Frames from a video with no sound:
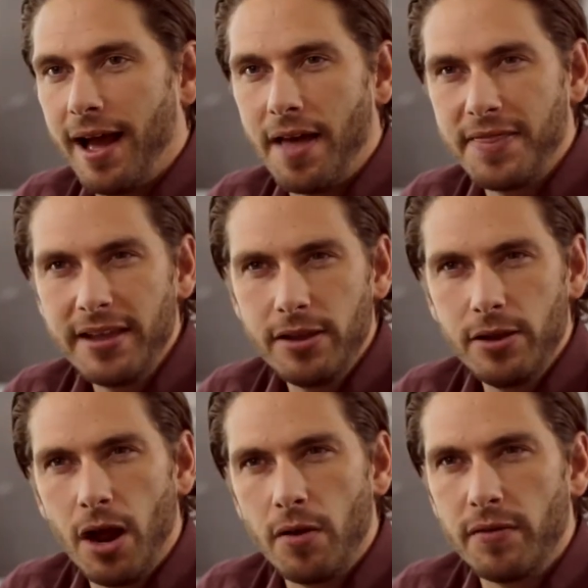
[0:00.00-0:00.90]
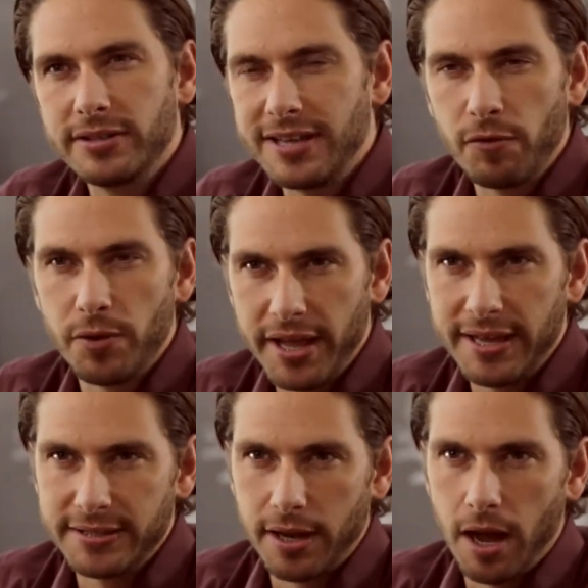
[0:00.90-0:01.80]
I think, several
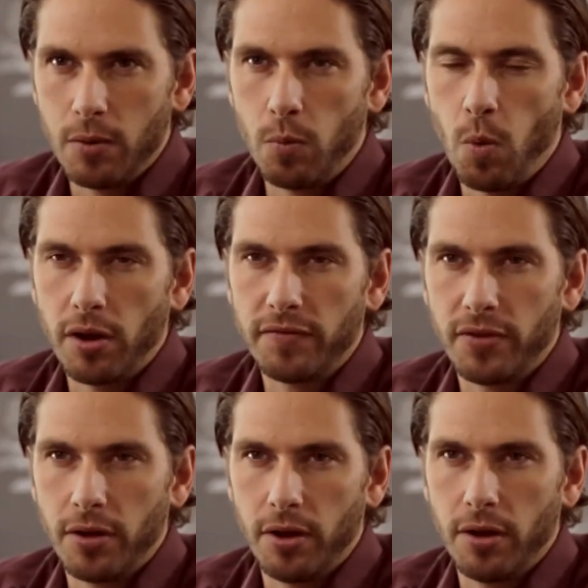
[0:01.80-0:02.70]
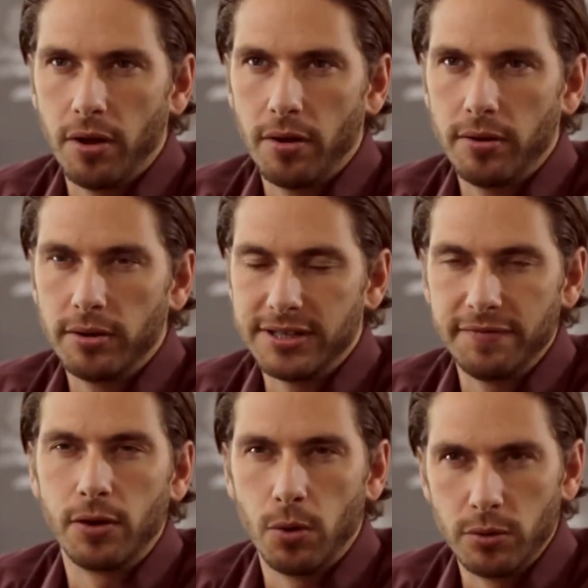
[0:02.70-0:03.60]
years ago, one of the
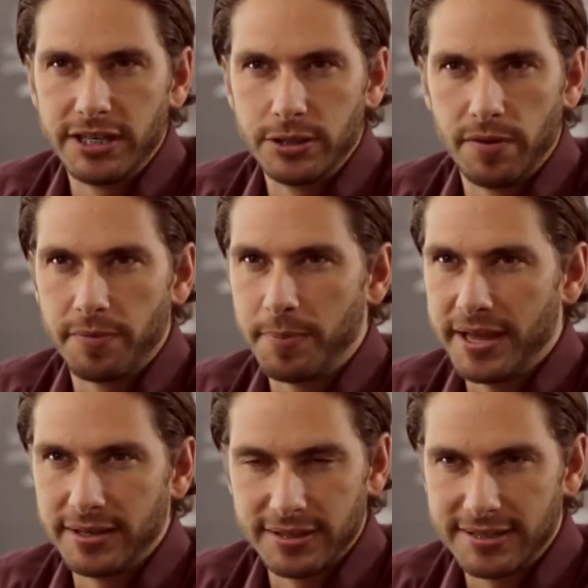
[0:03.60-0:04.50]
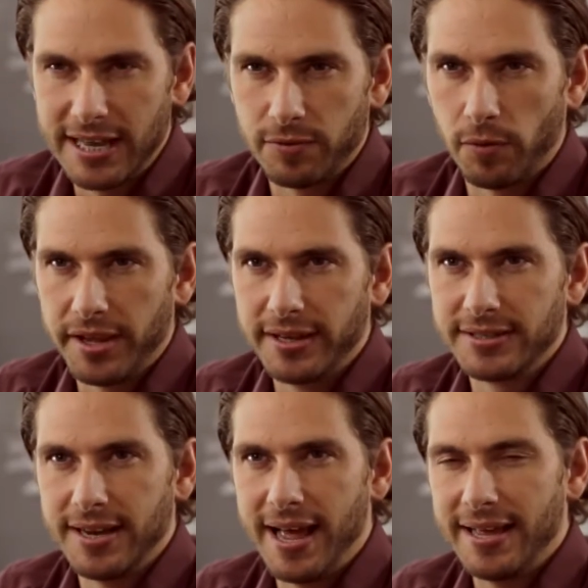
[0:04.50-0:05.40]
difficulties with being successful on the
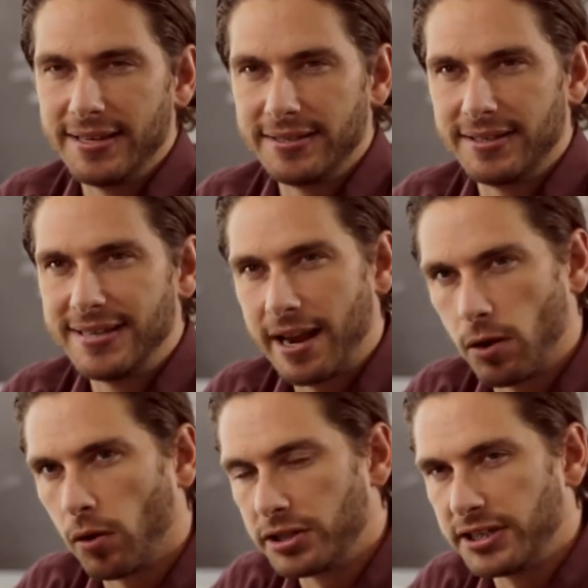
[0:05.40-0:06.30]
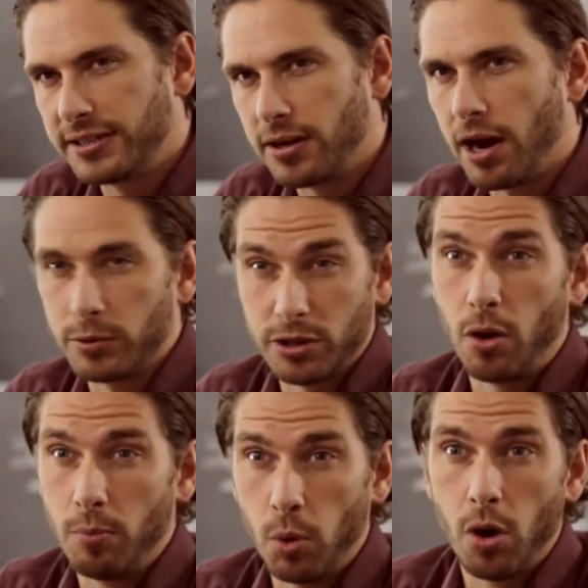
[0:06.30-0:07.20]
internet is the technology side was a
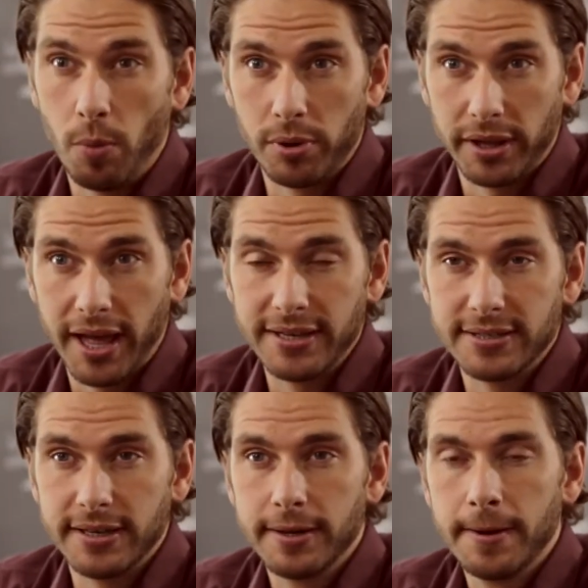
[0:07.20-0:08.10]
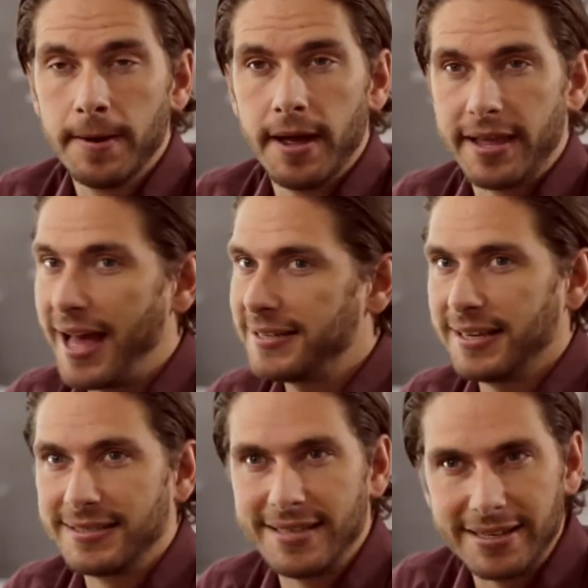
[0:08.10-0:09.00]
lot more complicated.
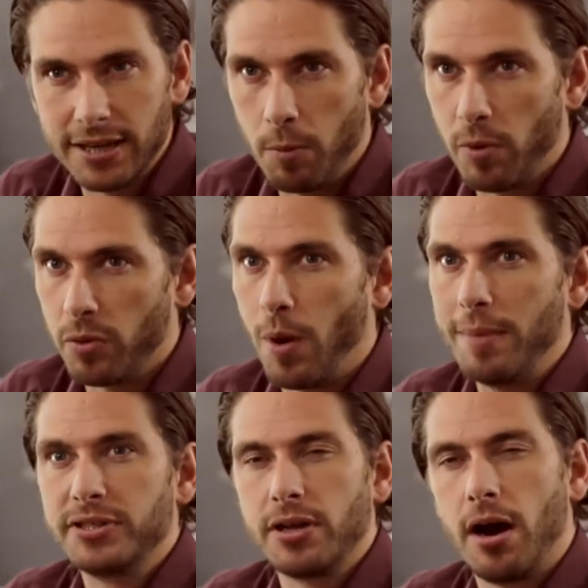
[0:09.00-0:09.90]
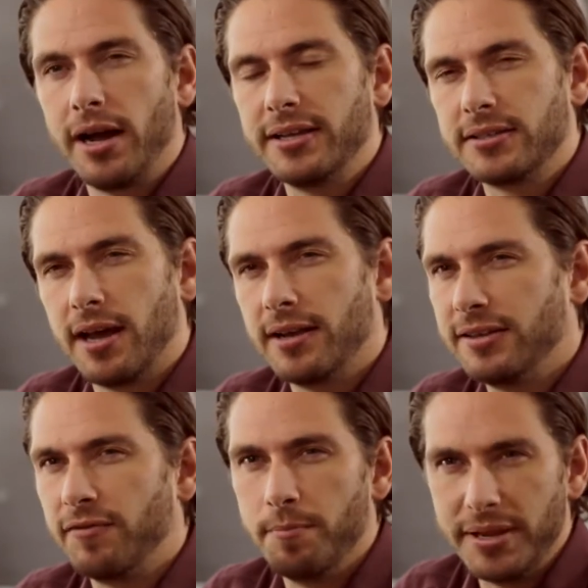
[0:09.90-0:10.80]
Getting set up with websites,
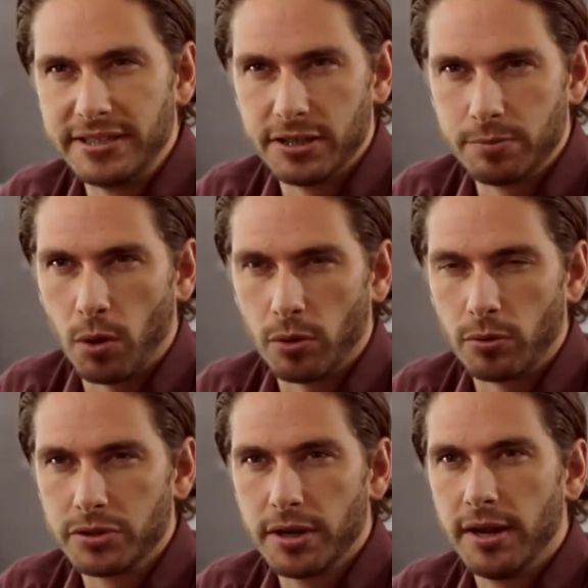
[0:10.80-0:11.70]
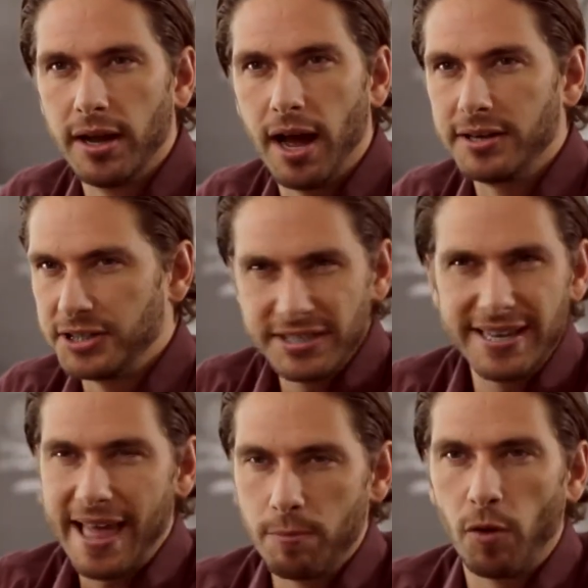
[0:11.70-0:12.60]
different business models, just
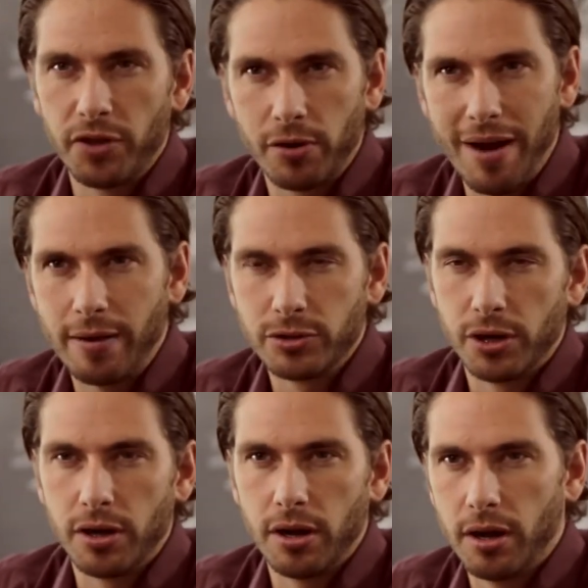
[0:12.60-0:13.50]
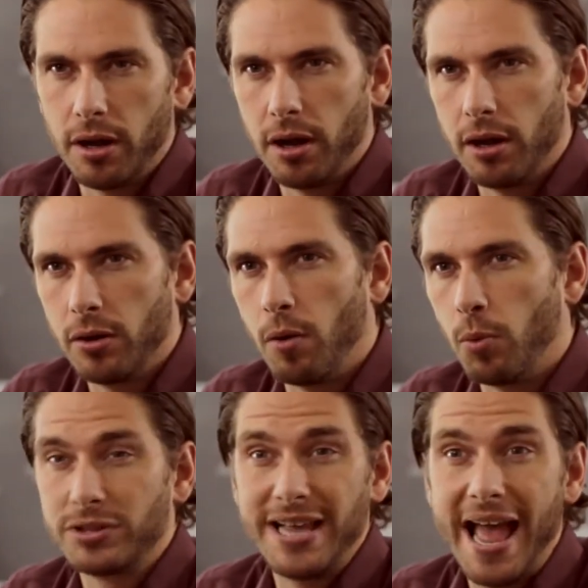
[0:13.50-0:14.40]
to get them off the ground took a lot
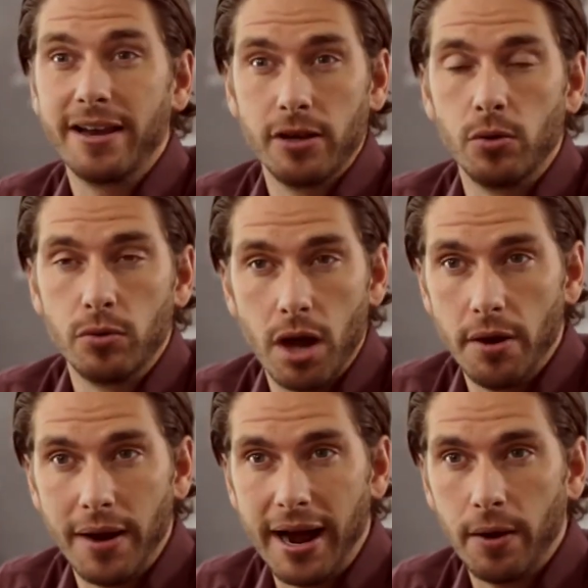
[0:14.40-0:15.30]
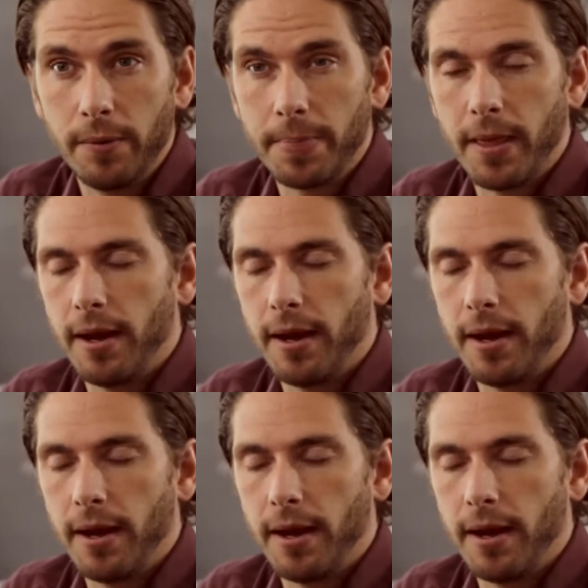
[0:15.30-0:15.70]
more technical know-how.